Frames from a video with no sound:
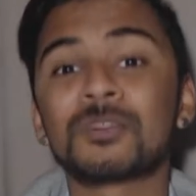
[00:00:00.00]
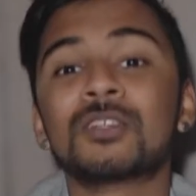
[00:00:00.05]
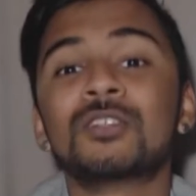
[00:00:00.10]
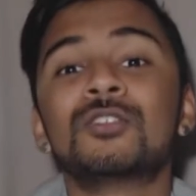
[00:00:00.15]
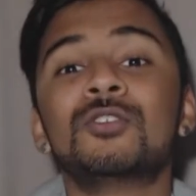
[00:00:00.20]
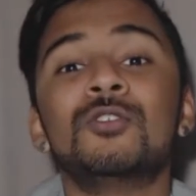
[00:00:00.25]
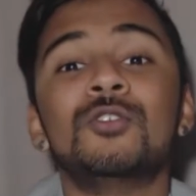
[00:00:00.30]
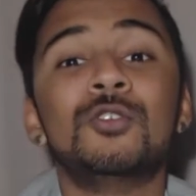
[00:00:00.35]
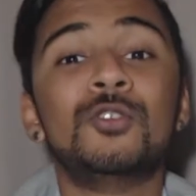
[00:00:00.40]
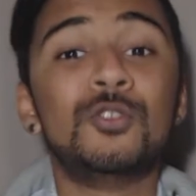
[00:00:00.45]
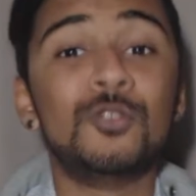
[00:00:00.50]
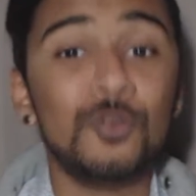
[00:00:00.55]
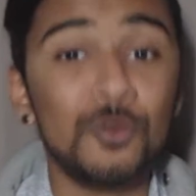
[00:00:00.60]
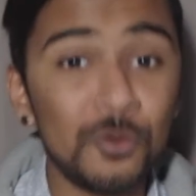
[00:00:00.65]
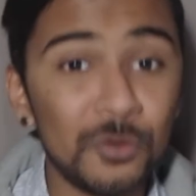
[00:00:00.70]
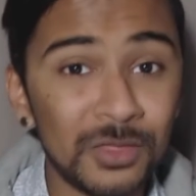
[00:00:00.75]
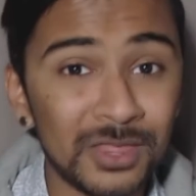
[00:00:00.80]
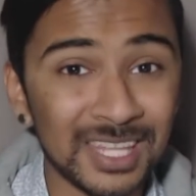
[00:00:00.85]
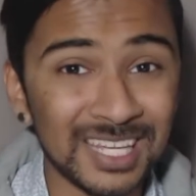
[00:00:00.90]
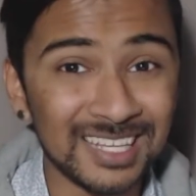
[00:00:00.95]
to do
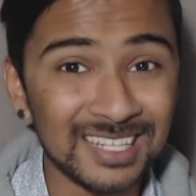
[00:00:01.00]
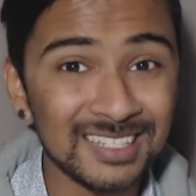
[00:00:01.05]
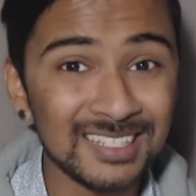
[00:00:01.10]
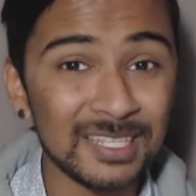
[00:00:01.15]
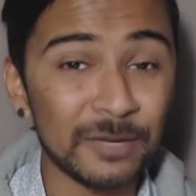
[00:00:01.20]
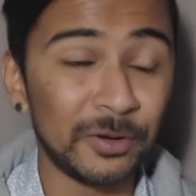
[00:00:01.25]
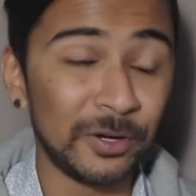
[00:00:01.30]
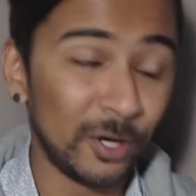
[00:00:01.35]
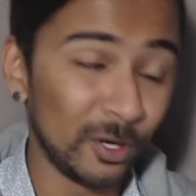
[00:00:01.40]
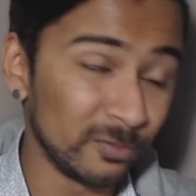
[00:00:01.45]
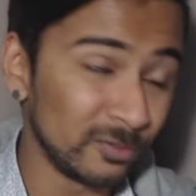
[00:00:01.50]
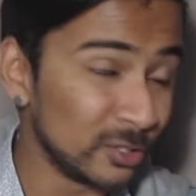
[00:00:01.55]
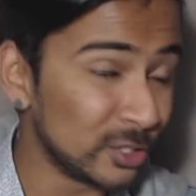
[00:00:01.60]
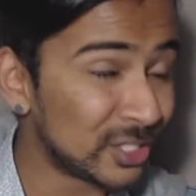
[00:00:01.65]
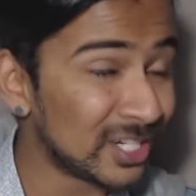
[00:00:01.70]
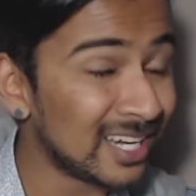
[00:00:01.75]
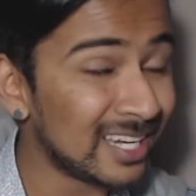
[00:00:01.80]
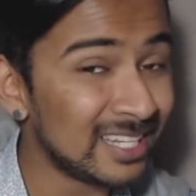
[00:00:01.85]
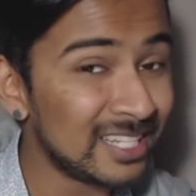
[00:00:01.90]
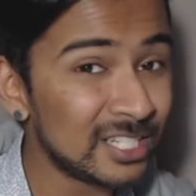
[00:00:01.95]
things that will help you
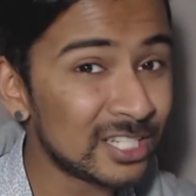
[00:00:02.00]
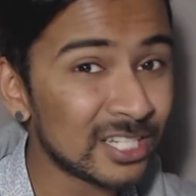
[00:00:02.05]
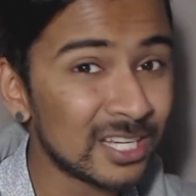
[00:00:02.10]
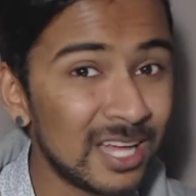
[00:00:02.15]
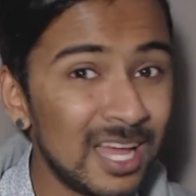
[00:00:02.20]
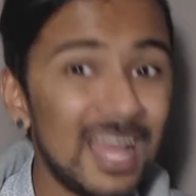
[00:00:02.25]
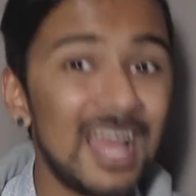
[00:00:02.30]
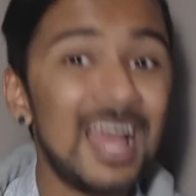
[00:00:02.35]
change.